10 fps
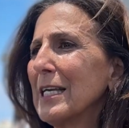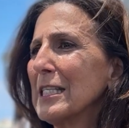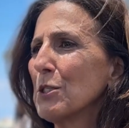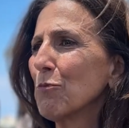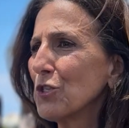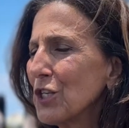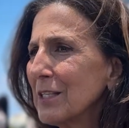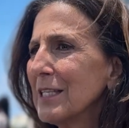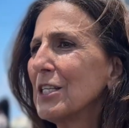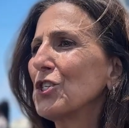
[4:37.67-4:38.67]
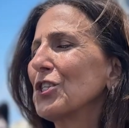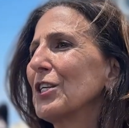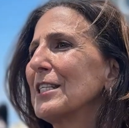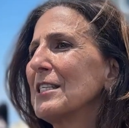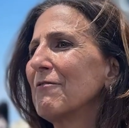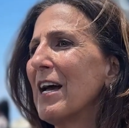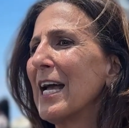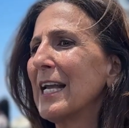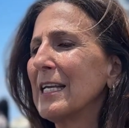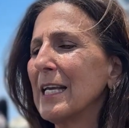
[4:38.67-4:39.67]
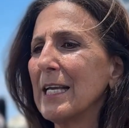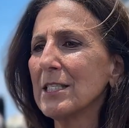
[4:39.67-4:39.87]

it's bridging the digital divide,